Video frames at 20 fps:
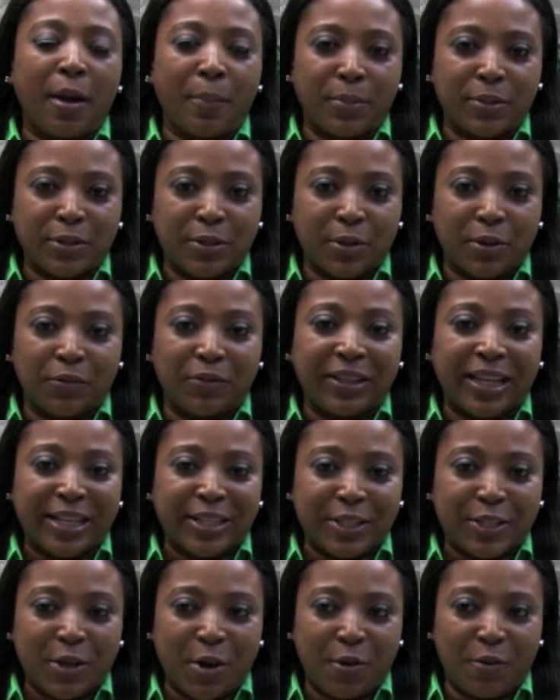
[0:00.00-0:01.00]
episode of
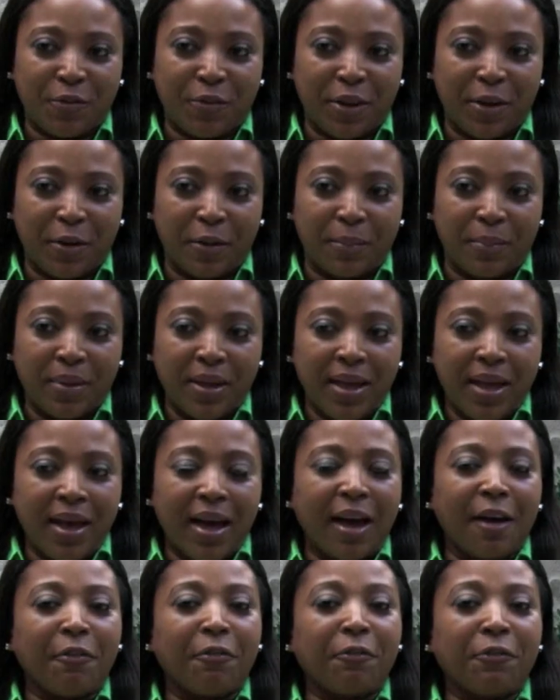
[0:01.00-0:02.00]
Let's Talk Film,
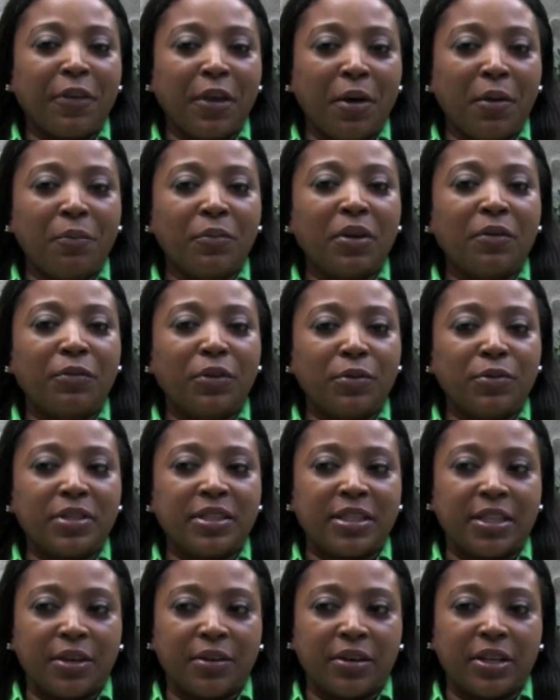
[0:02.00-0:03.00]
a film review
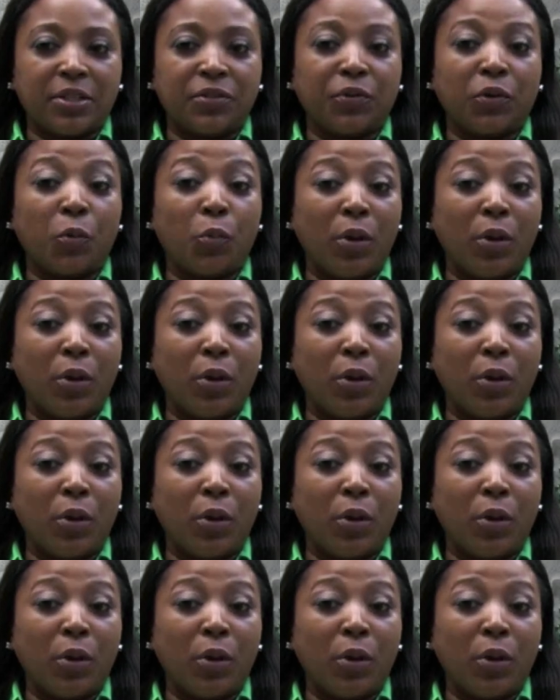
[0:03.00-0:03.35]
series for